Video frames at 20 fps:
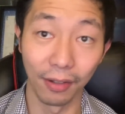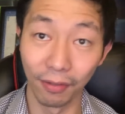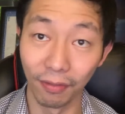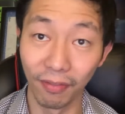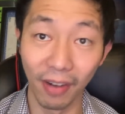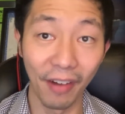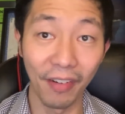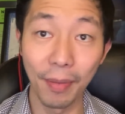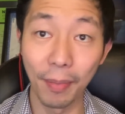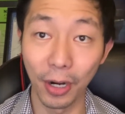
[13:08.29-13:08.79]

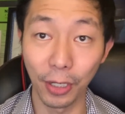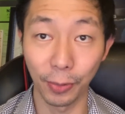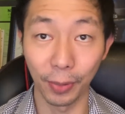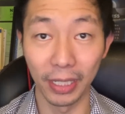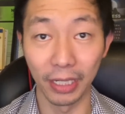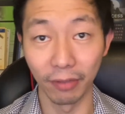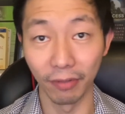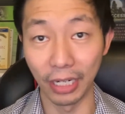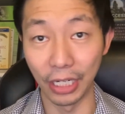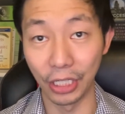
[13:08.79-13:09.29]
Very much
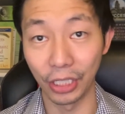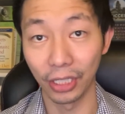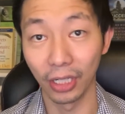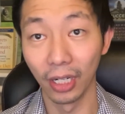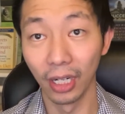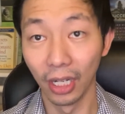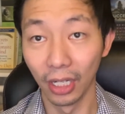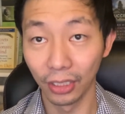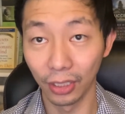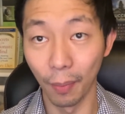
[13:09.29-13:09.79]
within reach.
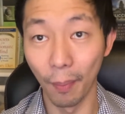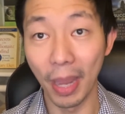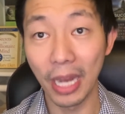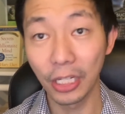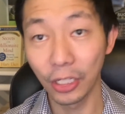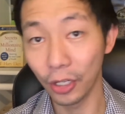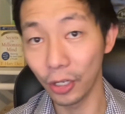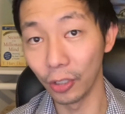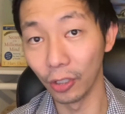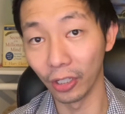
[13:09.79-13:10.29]
So make
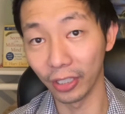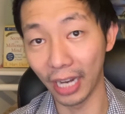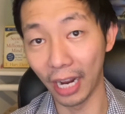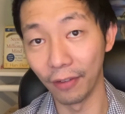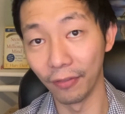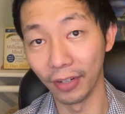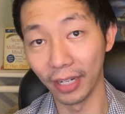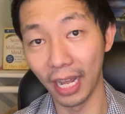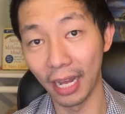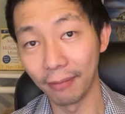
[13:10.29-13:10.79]
sure you look out
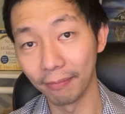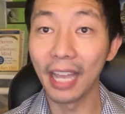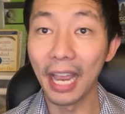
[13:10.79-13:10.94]
for that.